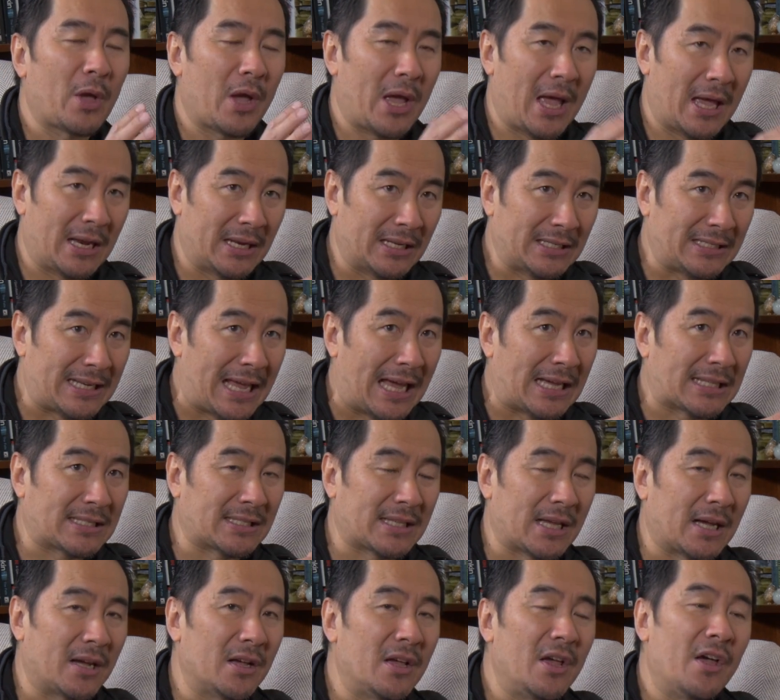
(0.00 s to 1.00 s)
at
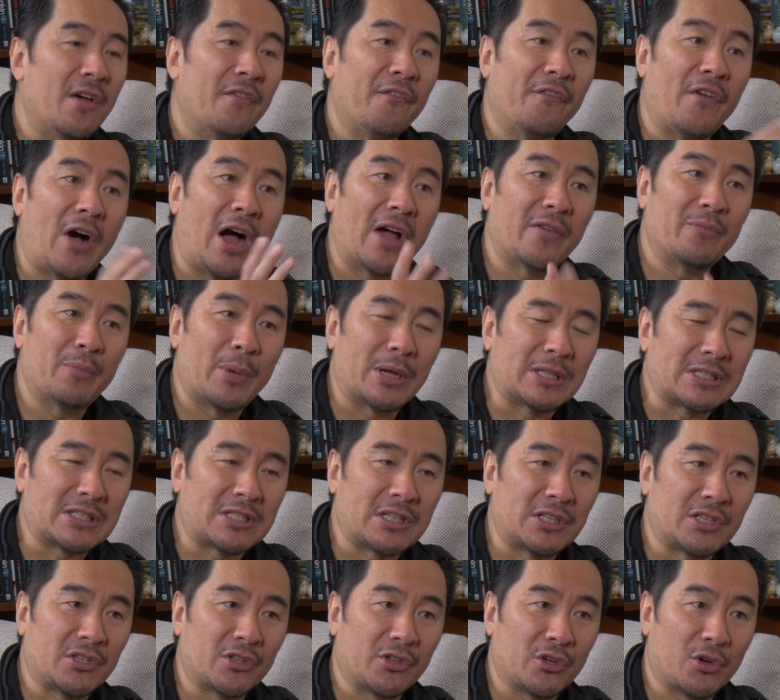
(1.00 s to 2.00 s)
ADASA, 5 months
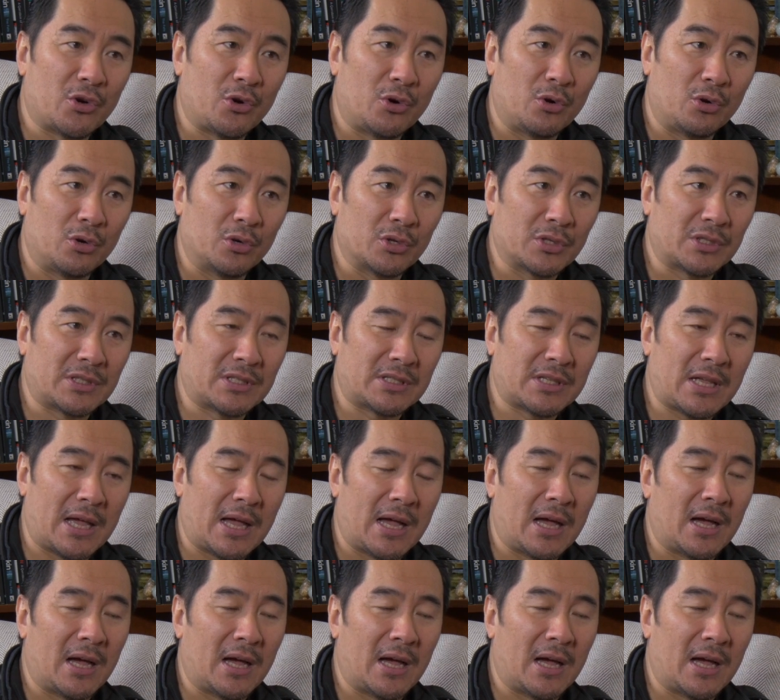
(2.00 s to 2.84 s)
into the course,